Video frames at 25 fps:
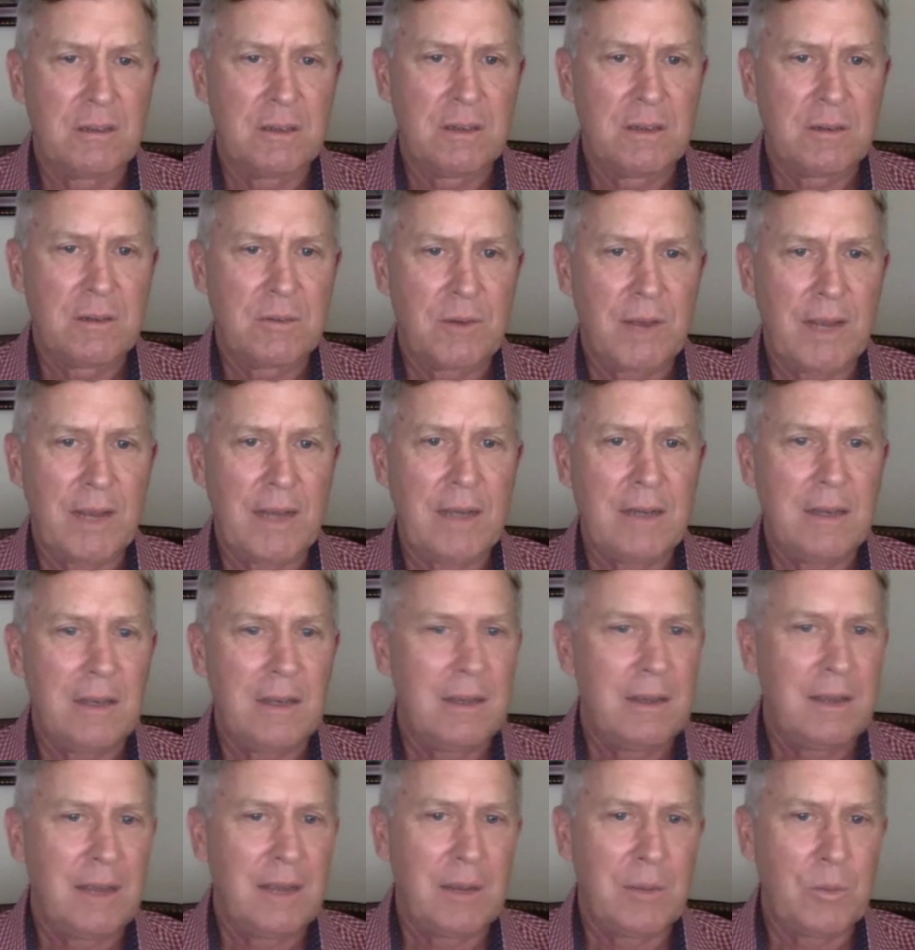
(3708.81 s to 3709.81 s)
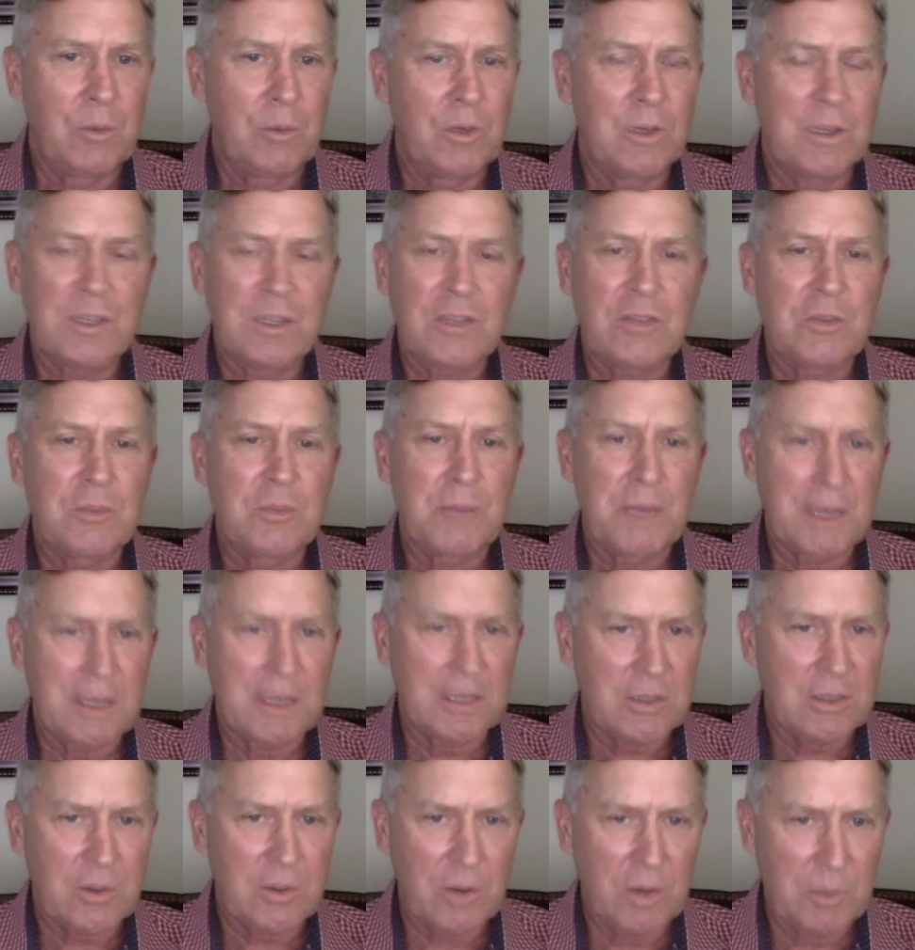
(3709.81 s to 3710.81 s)
right and we're assuming
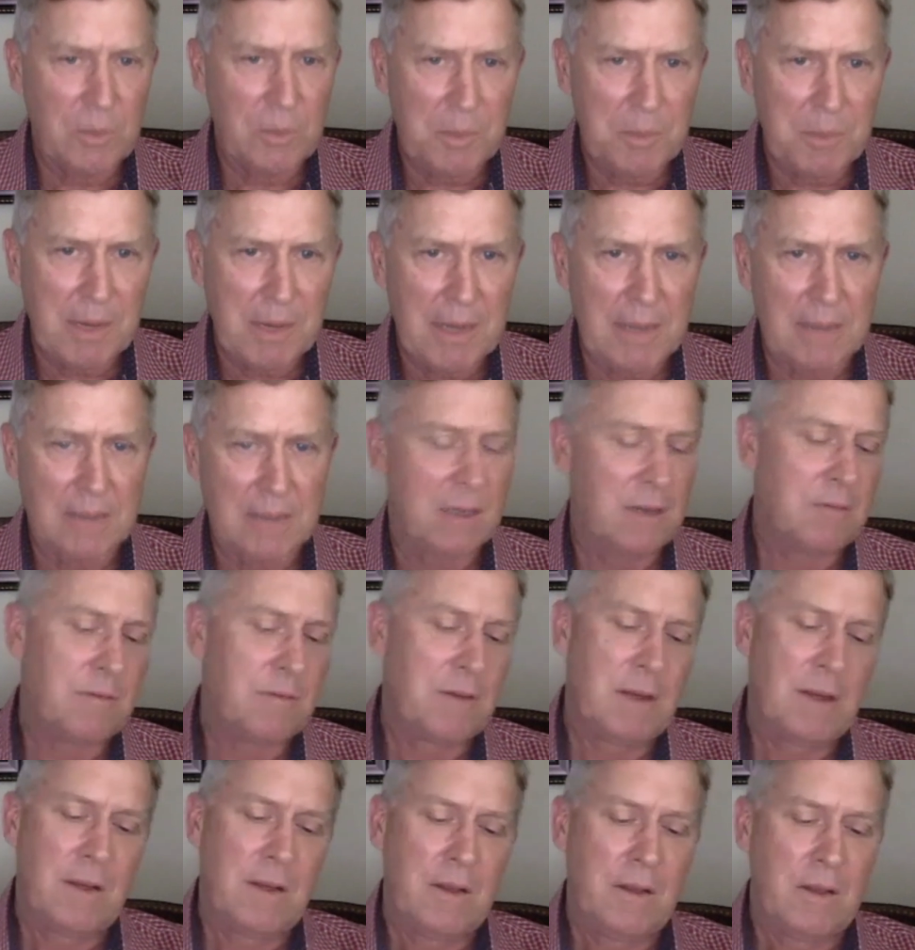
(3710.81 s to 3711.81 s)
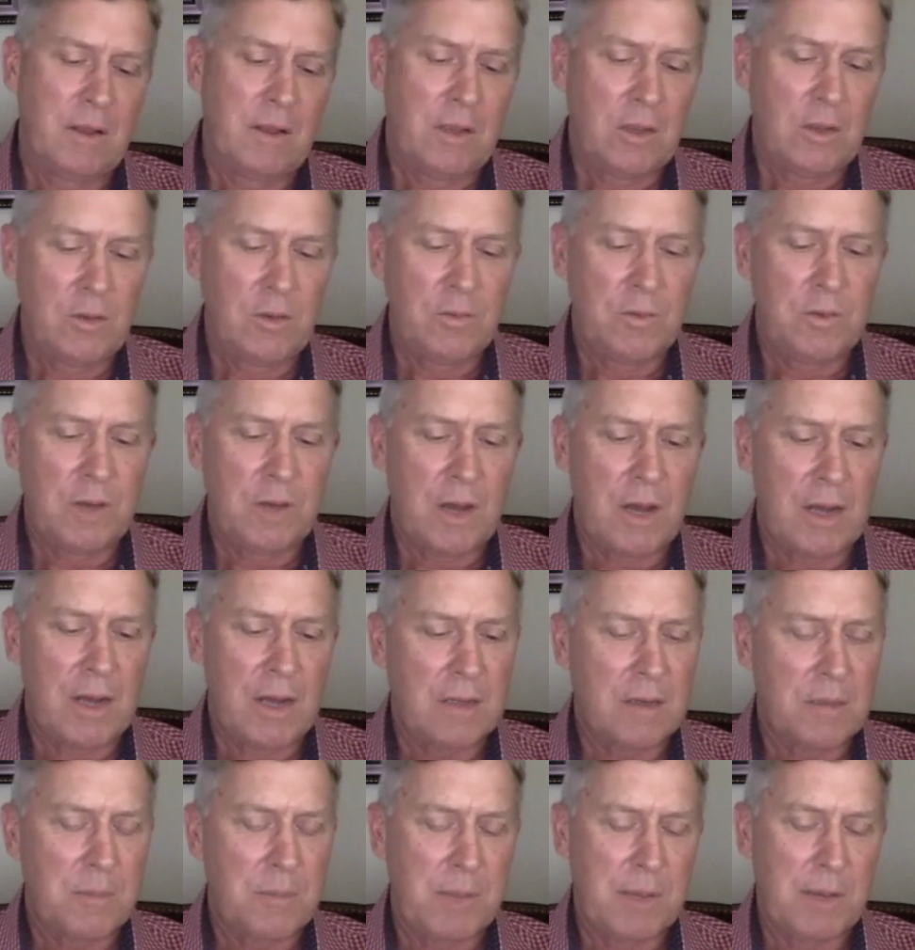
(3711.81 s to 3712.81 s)
it's going to be positive you've
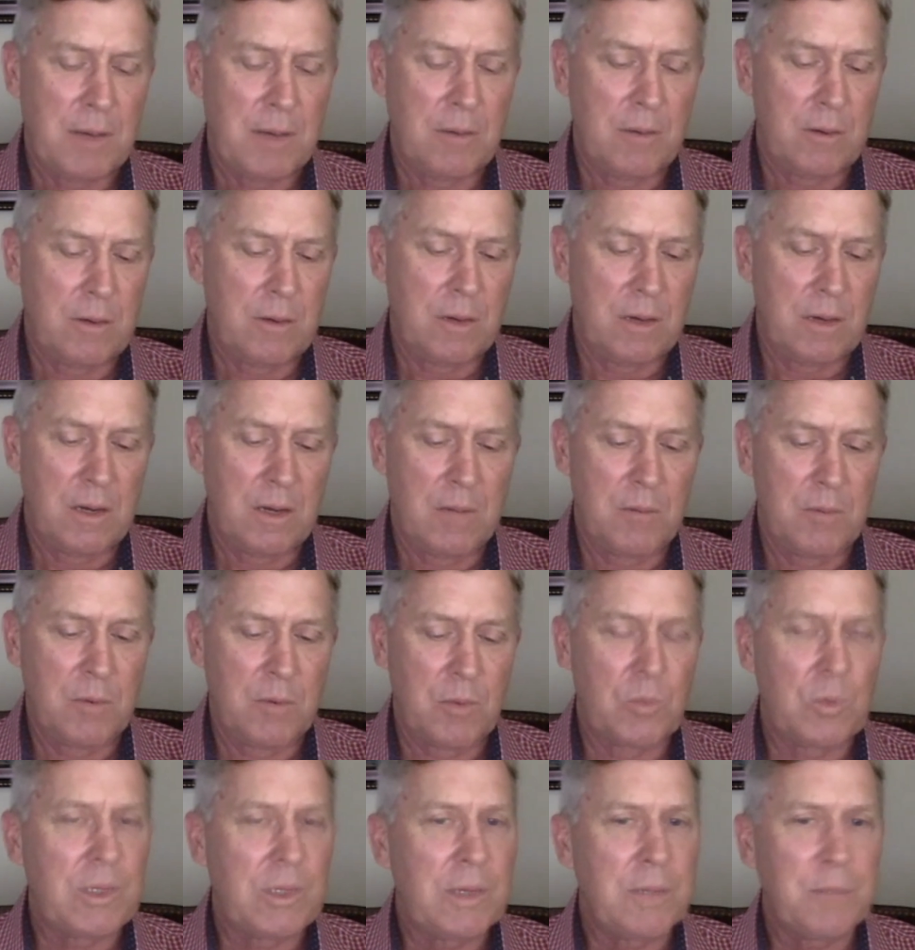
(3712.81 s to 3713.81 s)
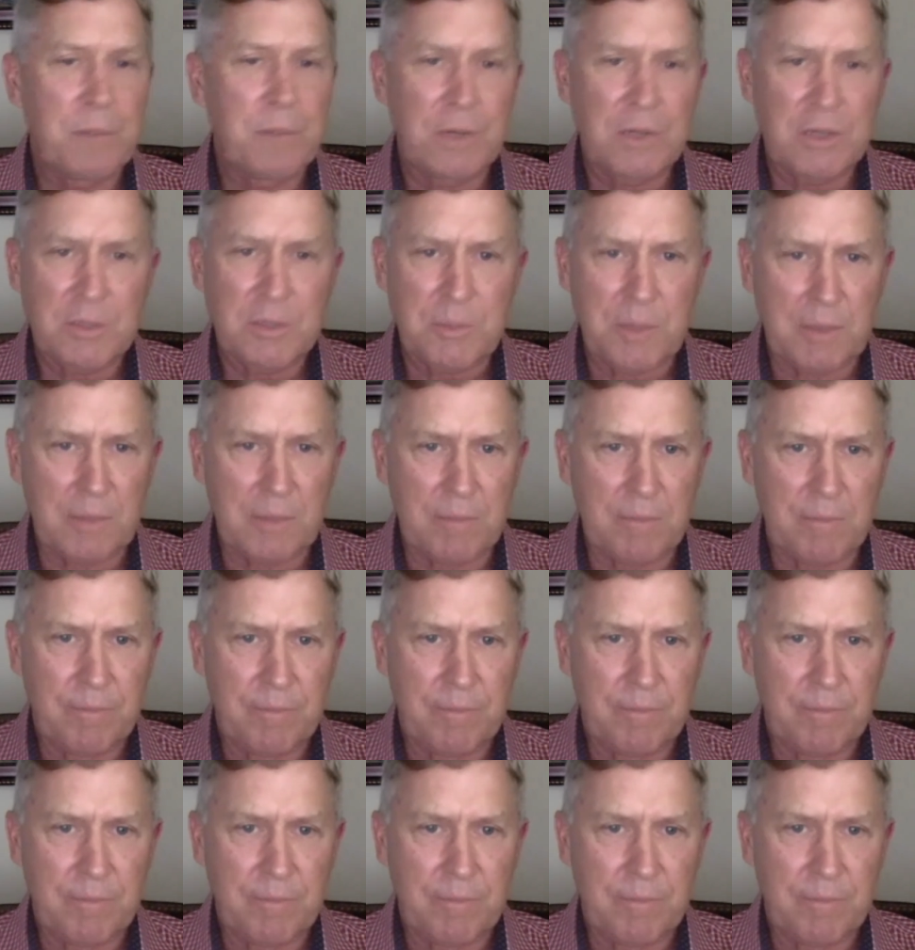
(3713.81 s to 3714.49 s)
talked about um, reimbursement